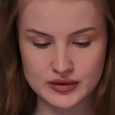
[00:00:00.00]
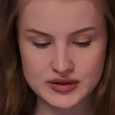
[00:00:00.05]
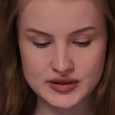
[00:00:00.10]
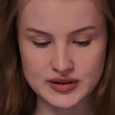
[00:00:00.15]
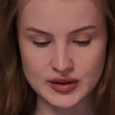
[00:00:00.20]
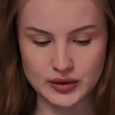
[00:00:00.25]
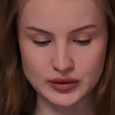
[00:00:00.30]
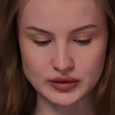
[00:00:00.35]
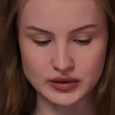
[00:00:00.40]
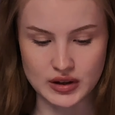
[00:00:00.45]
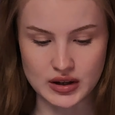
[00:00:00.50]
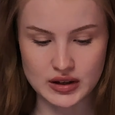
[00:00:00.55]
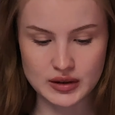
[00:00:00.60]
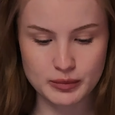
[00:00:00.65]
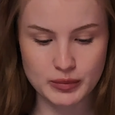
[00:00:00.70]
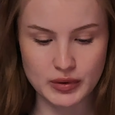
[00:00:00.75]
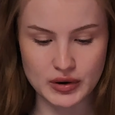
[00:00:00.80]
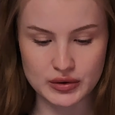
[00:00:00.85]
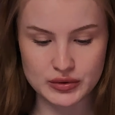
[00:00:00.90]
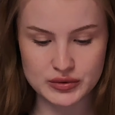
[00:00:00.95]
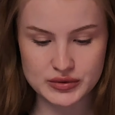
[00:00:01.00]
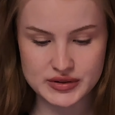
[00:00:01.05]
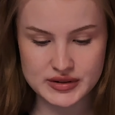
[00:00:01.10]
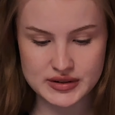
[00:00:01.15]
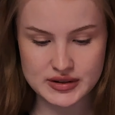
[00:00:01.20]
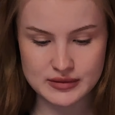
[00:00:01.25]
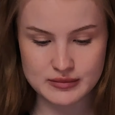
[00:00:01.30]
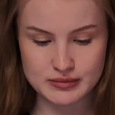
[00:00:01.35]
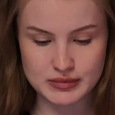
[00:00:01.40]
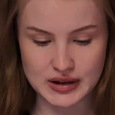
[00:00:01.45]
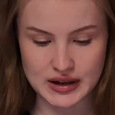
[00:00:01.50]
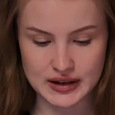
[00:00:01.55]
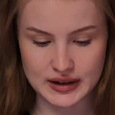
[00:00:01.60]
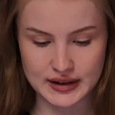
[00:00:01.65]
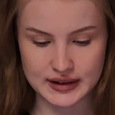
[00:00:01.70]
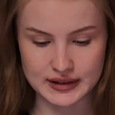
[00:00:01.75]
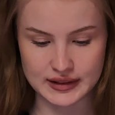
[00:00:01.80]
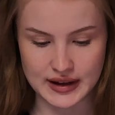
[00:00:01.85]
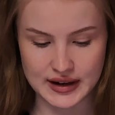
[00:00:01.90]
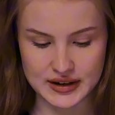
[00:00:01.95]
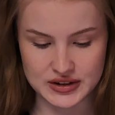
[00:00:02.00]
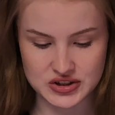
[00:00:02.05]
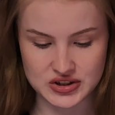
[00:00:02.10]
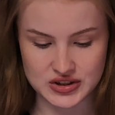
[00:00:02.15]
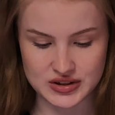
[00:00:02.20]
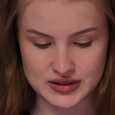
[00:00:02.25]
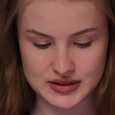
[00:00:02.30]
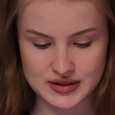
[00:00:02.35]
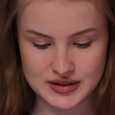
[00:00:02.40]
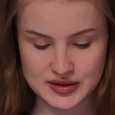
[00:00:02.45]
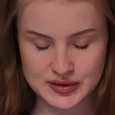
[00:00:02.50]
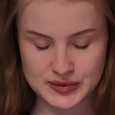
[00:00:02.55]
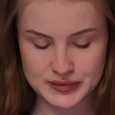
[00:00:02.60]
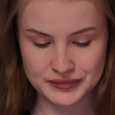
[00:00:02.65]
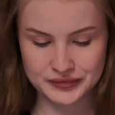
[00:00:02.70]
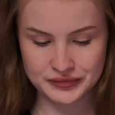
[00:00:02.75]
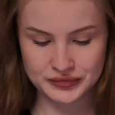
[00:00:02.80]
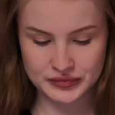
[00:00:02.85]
So not posts, but collections.